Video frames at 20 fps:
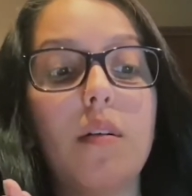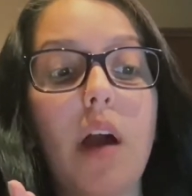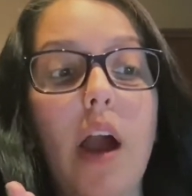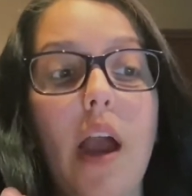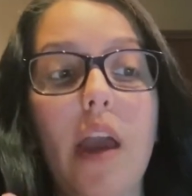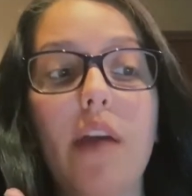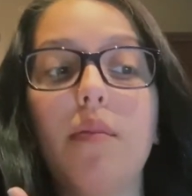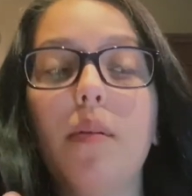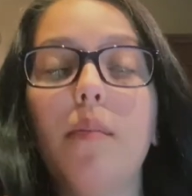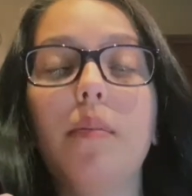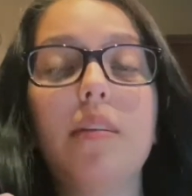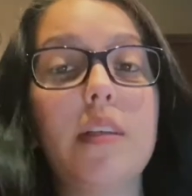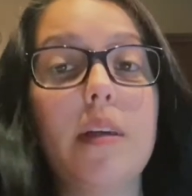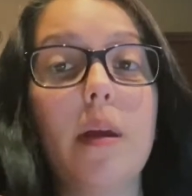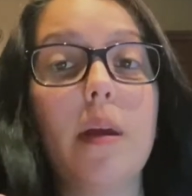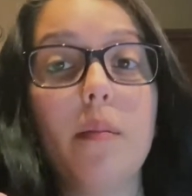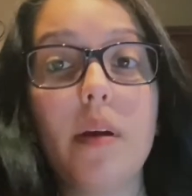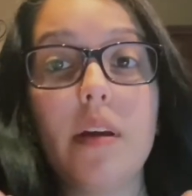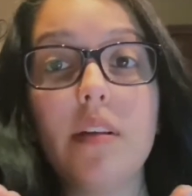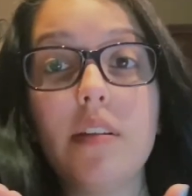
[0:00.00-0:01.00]
I have been missing
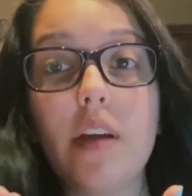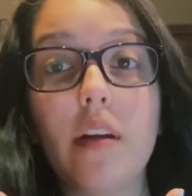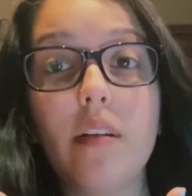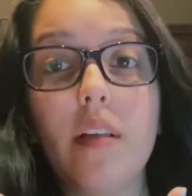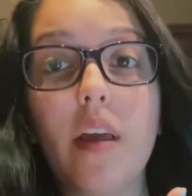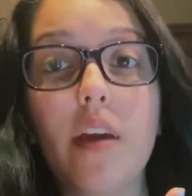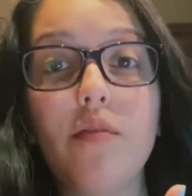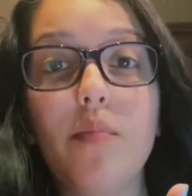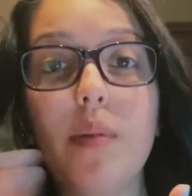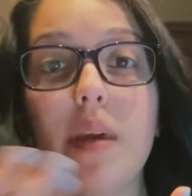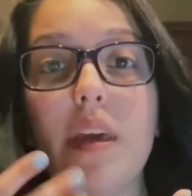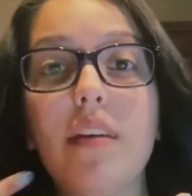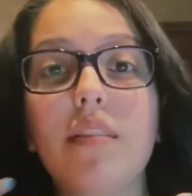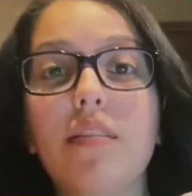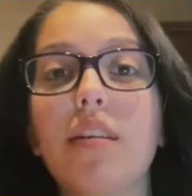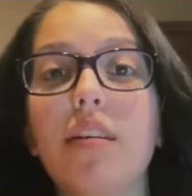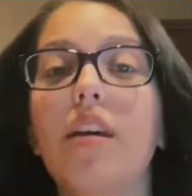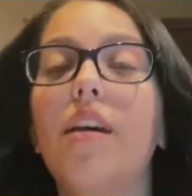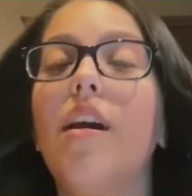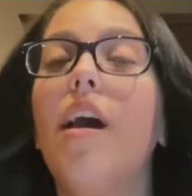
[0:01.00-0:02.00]
out my entire life
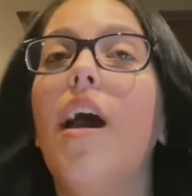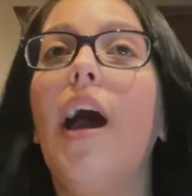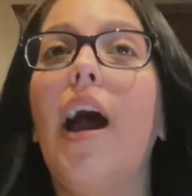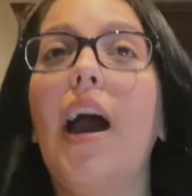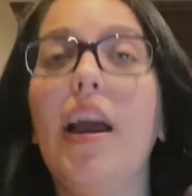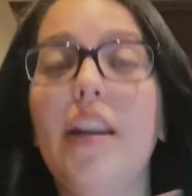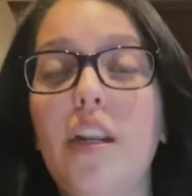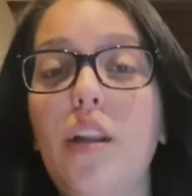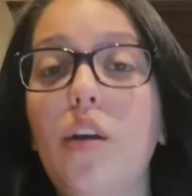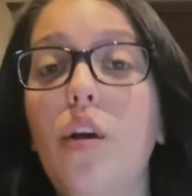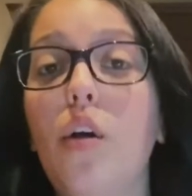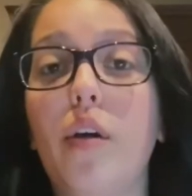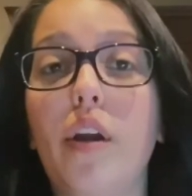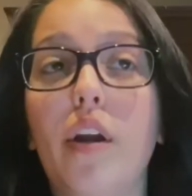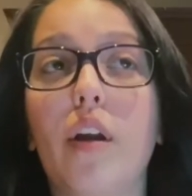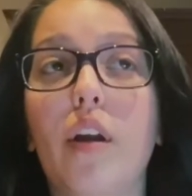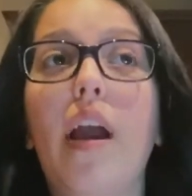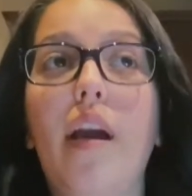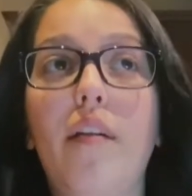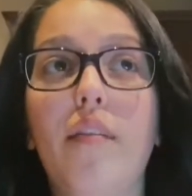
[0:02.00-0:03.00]
because I need to go
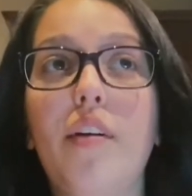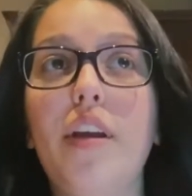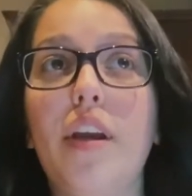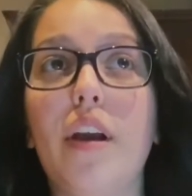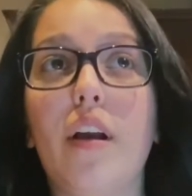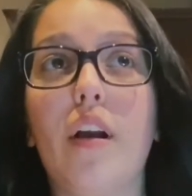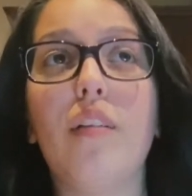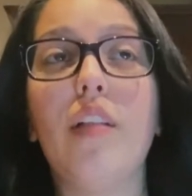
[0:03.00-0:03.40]
here every year.